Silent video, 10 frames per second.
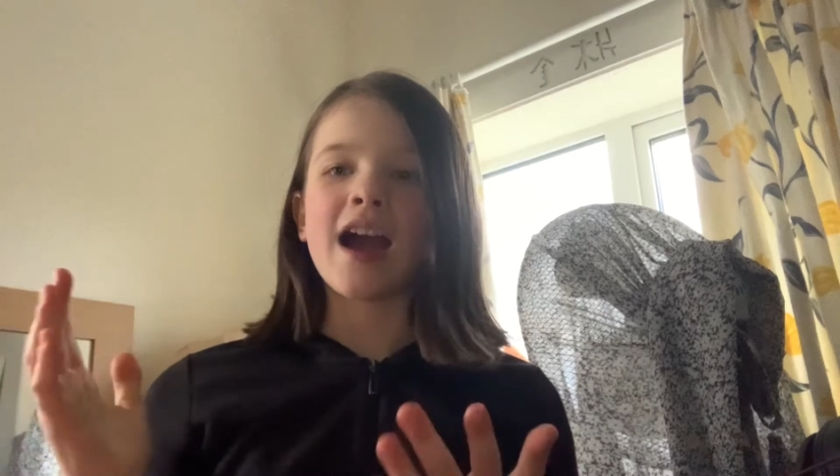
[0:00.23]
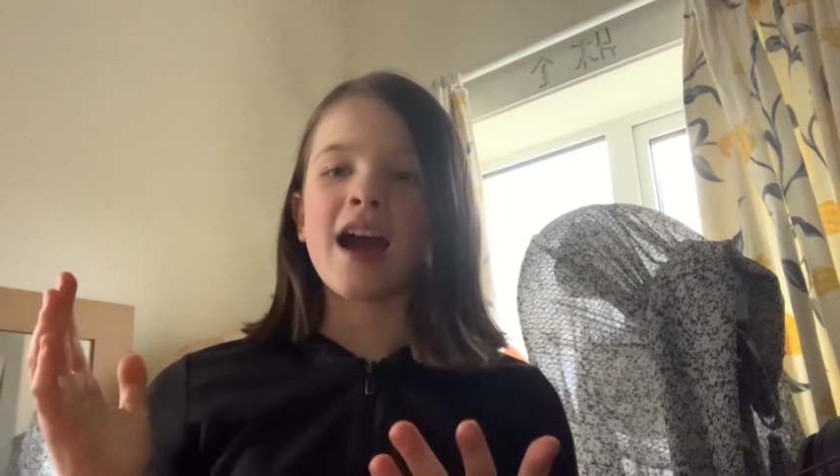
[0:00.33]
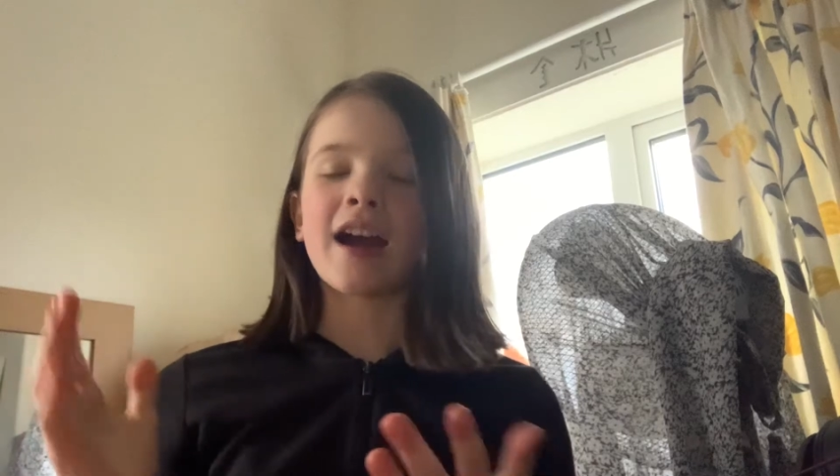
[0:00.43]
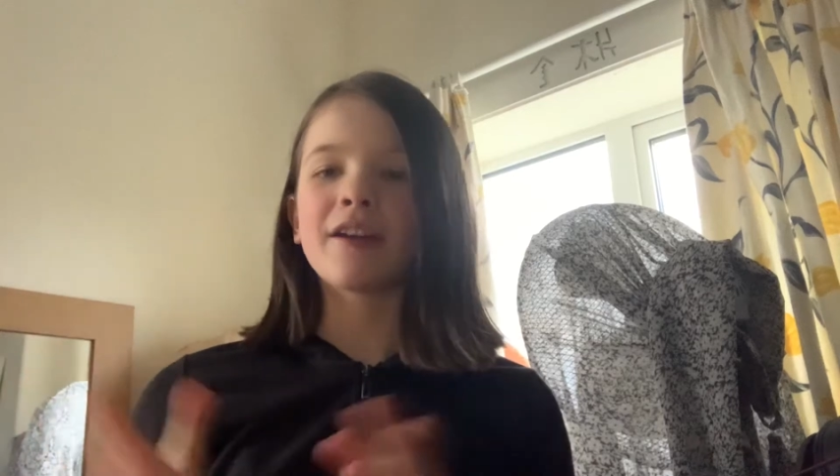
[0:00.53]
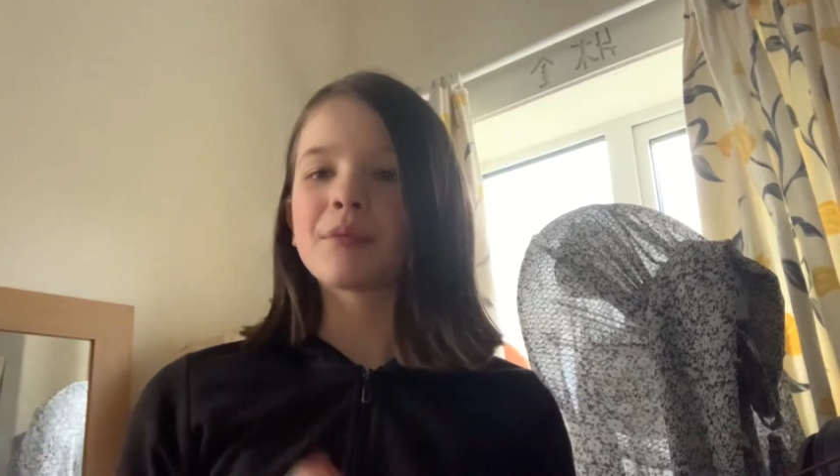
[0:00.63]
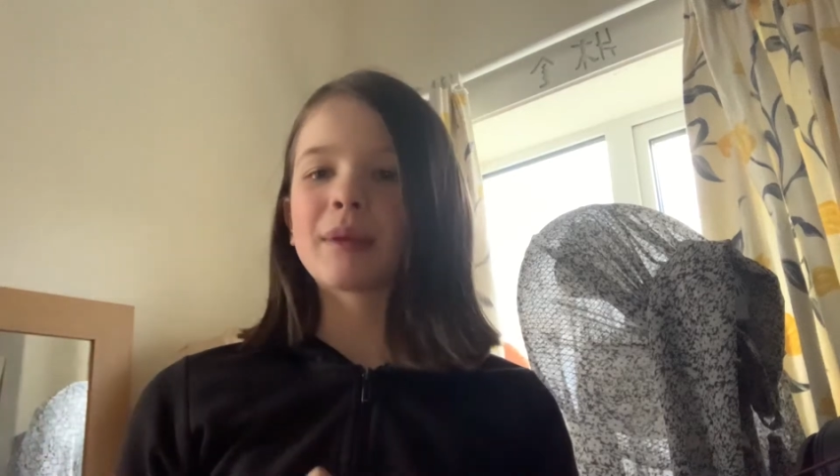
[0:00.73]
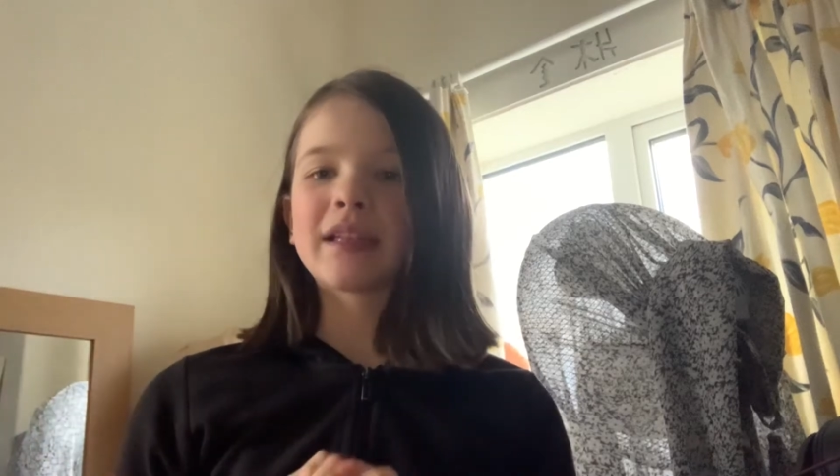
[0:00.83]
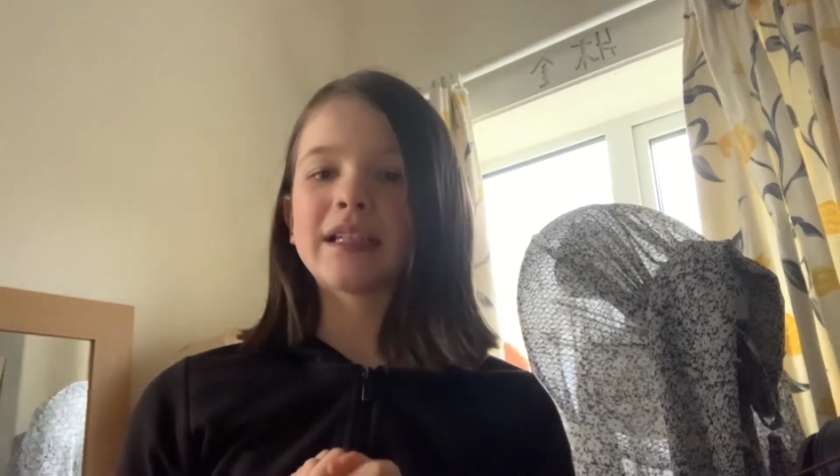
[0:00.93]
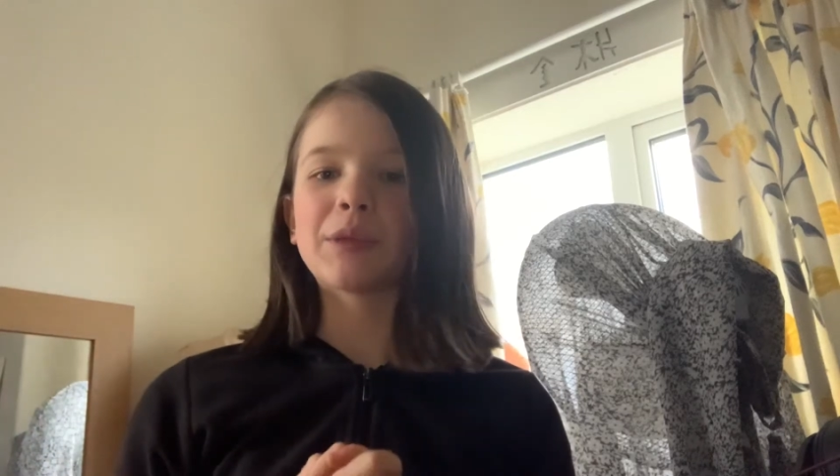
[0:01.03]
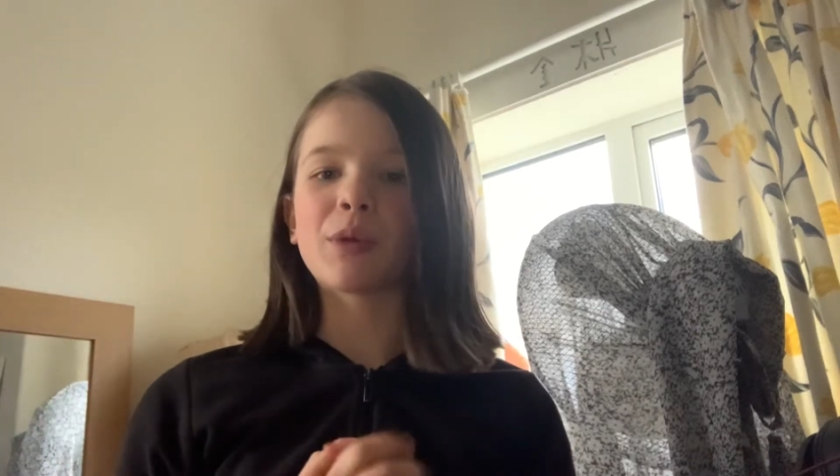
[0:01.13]
Hi
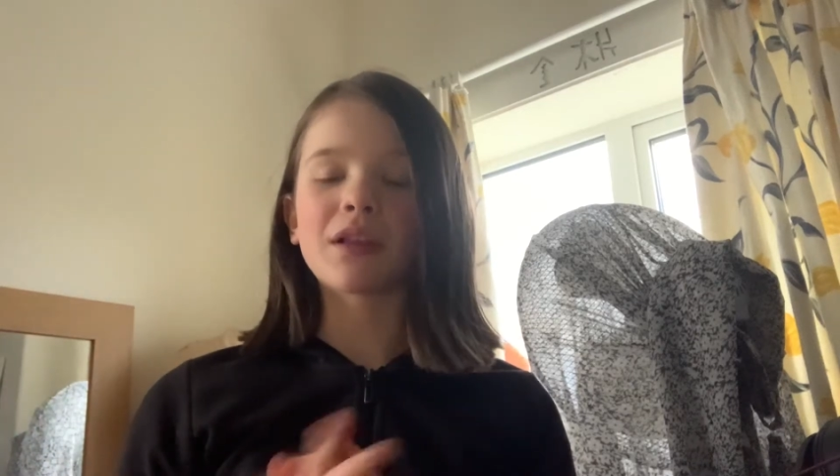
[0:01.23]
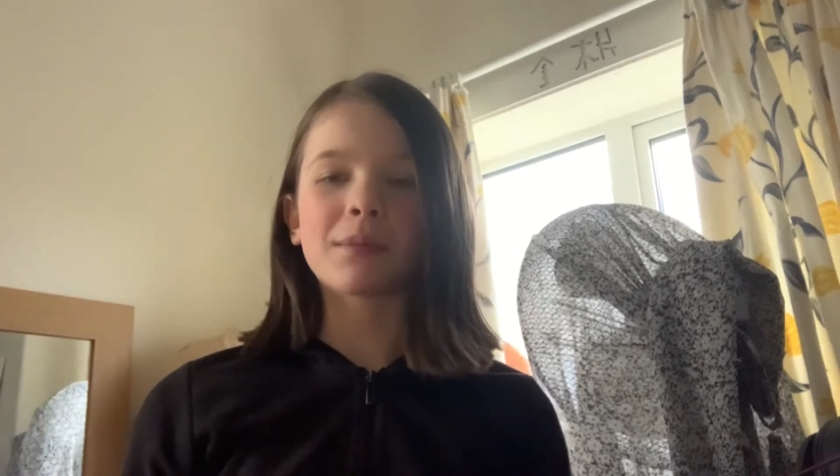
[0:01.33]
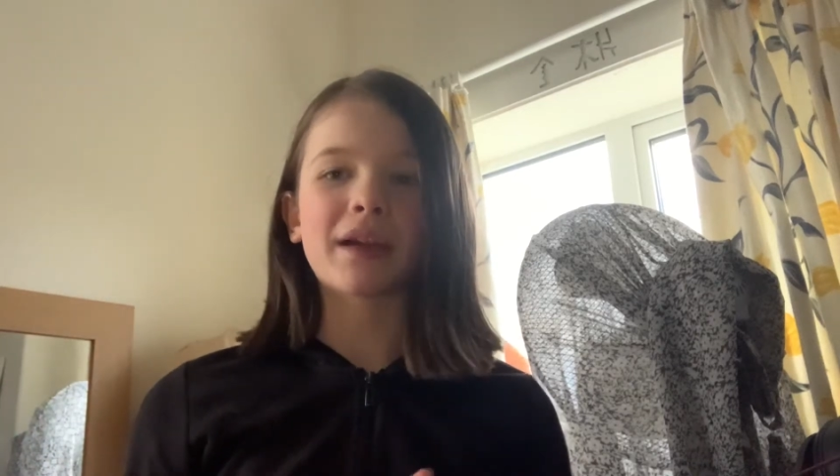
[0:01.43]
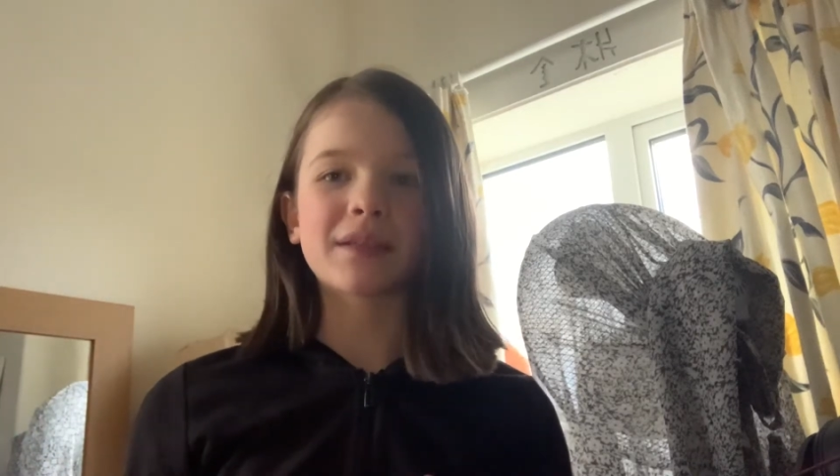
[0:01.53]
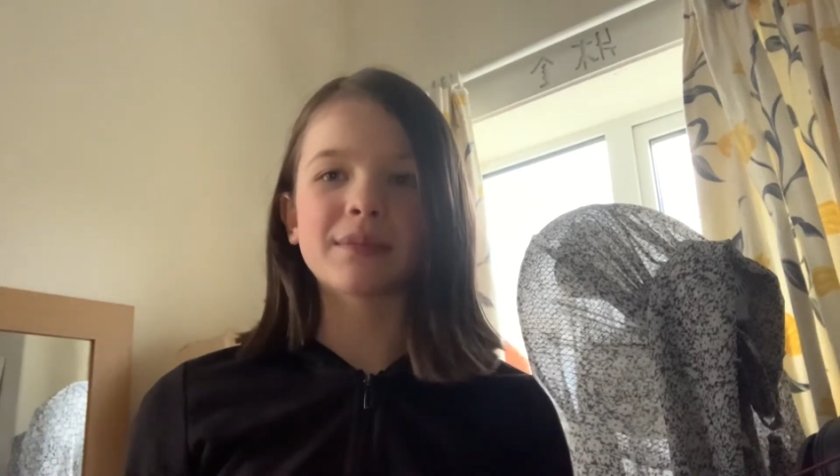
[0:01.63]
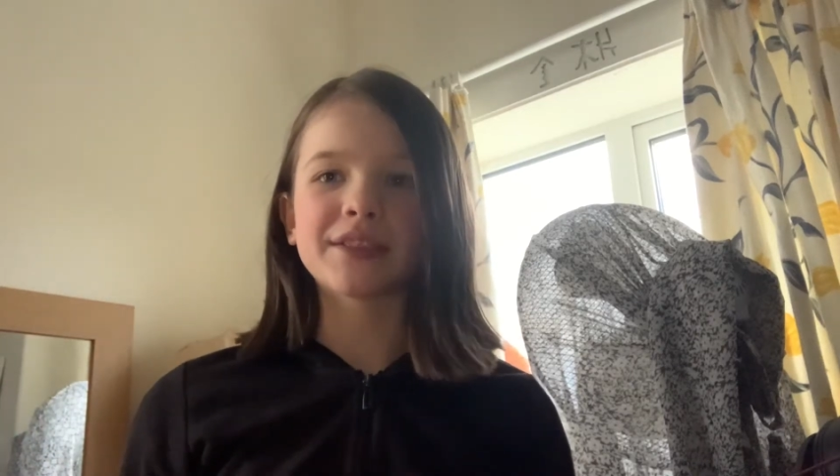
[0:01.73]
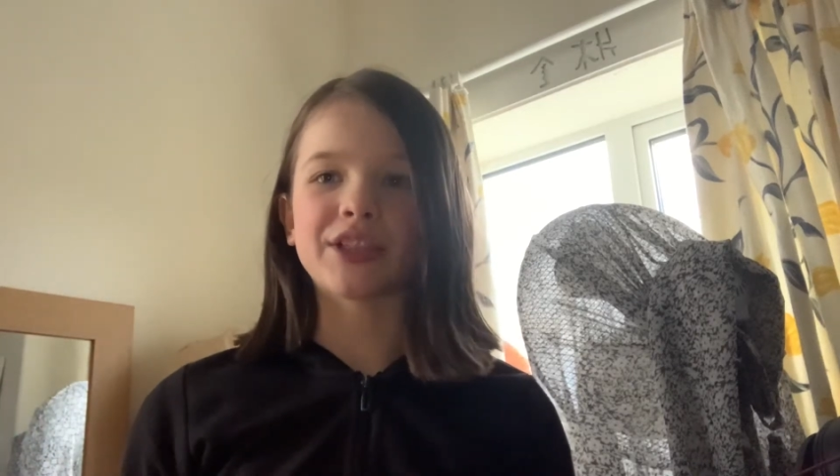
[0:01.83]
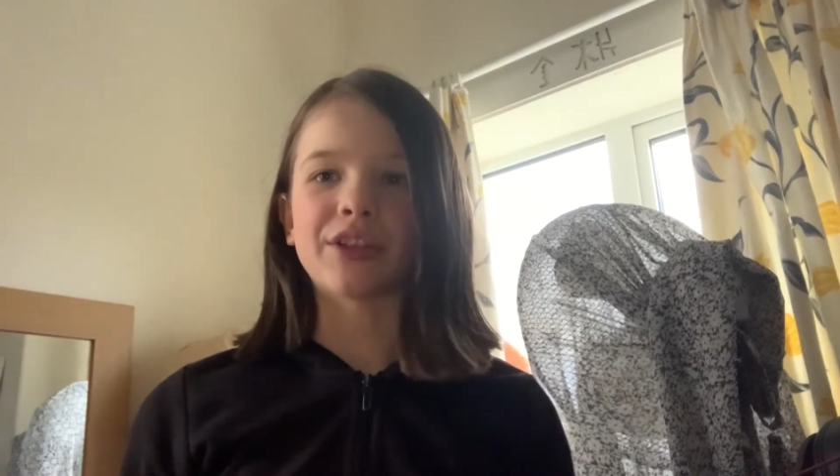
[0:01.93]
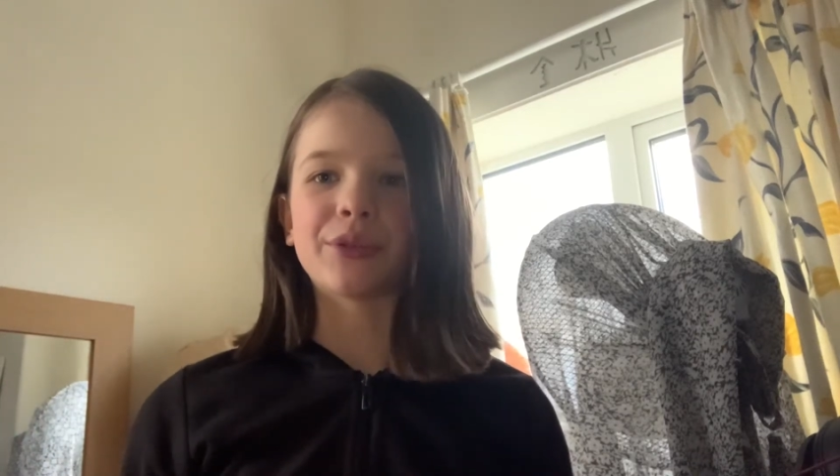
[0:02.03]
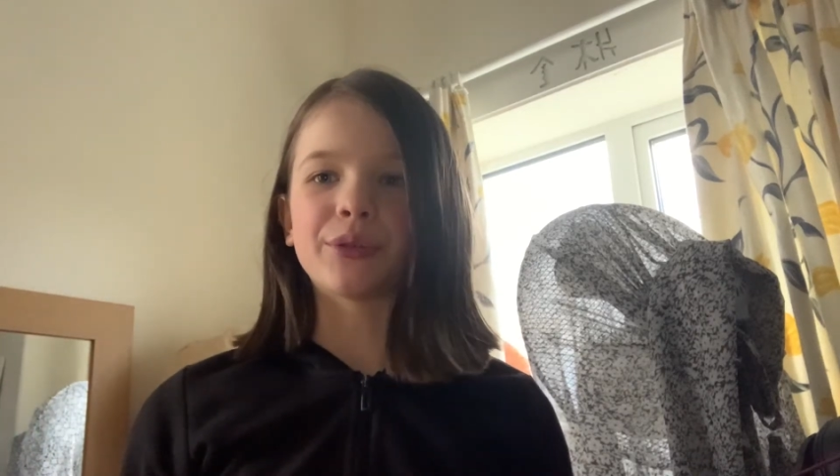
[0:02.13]
everybody, welcome back to my
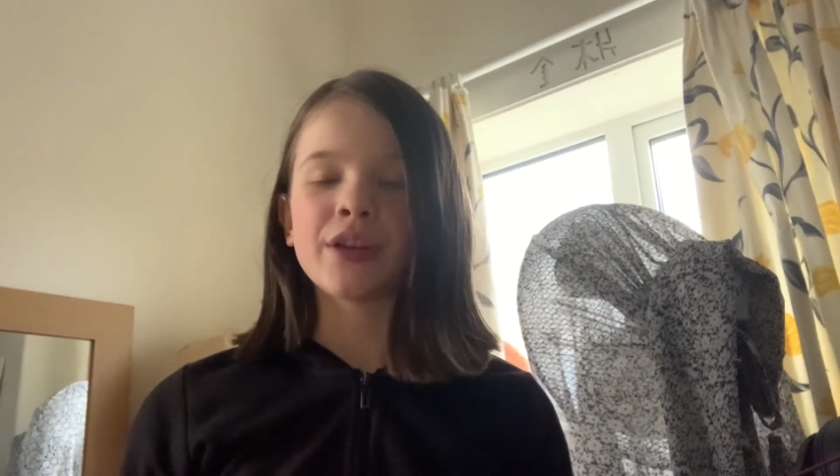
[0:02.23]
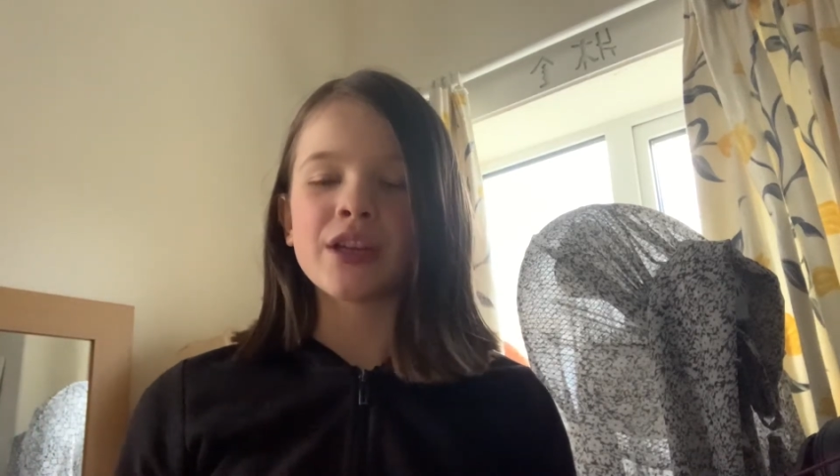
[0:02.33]
channel.